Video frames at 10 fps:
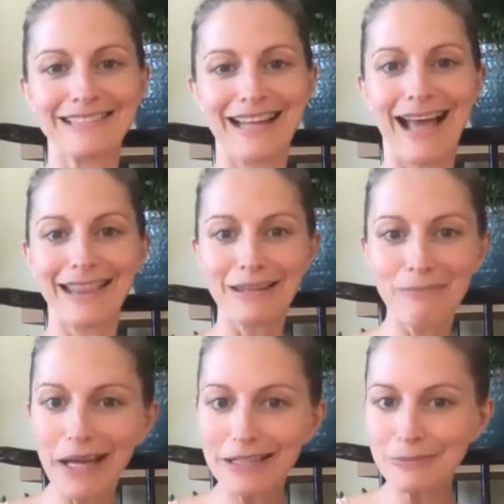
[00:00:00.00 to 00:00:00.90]
not the
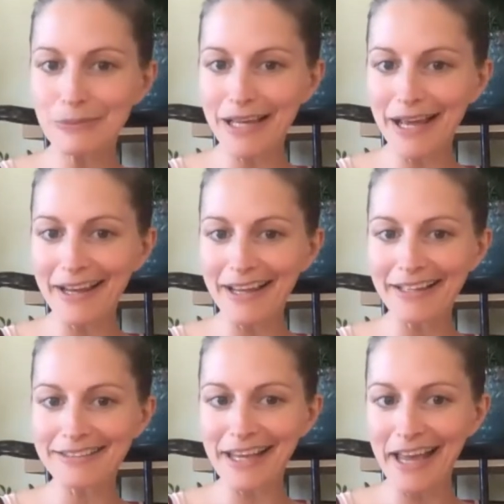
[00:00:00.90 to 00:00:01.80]
best
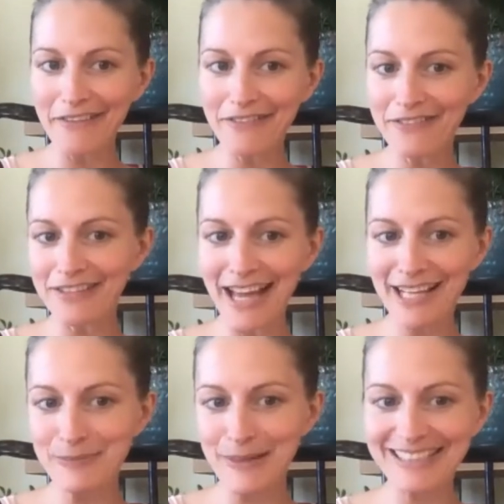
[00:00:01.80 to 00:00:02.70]
planet to have
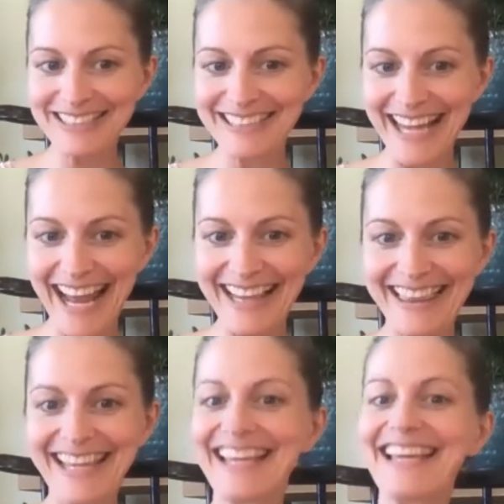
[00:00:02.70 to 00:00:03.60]
aspecting
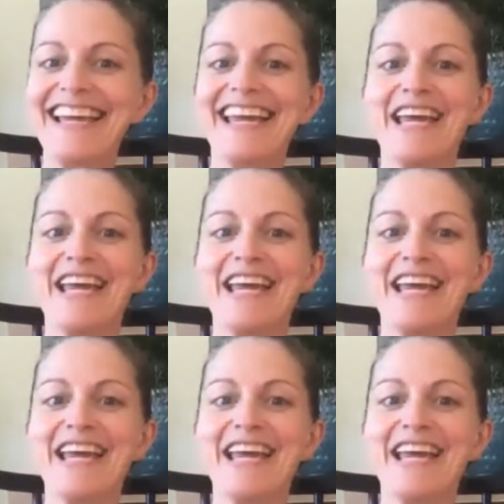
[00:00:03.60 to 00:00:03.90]
anything,